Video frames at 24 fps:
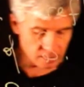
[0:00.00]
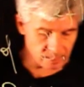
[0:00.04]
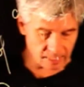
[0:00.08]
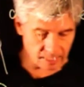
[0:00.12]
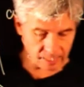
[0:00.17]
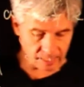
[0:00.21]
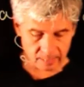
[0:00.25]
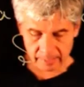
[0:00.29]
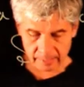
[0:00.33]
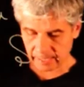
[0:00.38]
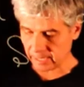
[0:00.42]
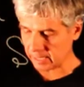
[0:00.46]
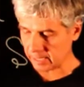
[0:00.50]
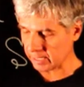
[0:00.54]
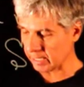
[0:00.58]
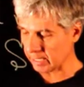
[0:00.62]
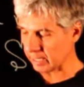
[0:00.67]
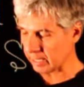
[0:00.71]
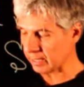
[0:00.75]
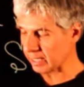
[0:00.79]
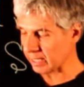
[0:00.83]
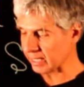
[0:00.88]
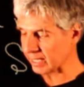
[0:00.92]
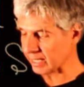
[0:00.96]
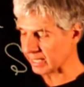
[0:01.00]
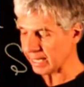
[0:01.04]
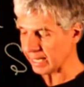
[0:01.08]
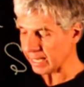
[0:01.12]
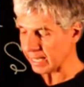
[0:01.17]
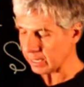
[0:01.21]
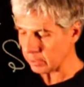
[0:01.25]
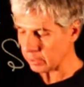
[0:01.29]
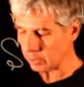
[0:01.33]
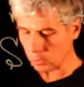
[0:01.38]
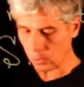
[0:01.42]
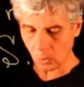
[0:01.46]
tells us that the
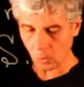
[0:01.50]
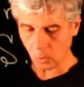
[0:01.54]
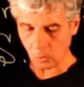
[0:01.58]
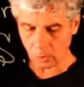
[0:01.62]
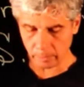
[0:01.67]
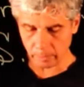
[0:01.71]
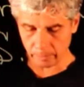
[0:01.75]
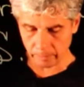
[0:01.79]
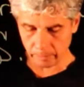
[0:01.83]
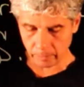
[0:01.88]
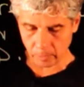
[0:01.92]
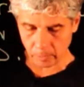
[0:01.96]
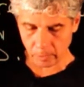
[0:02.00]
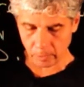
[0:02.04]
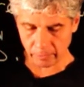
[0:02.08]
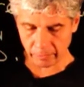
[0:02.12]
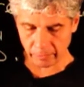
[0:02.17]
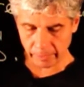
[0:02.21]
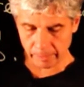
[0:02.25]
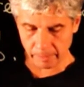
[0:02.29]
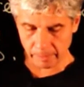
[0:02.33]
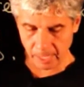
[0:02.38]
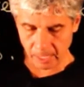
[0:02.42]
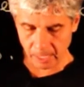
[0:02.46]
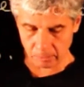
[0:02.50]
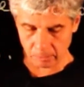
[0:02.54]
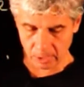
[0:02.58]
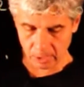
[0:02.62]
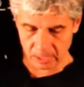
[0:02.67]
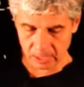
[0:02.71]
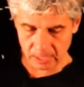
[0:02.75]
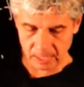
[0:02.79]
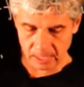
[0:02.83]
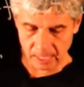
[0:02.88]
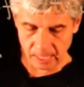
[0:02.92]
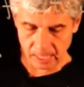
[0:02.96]
second column of the
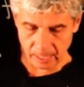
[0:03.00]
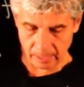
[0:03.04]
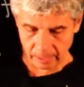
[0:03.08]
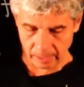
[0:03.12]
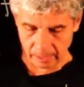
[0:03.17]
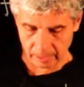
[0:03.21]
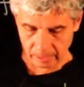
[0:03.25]
matrix T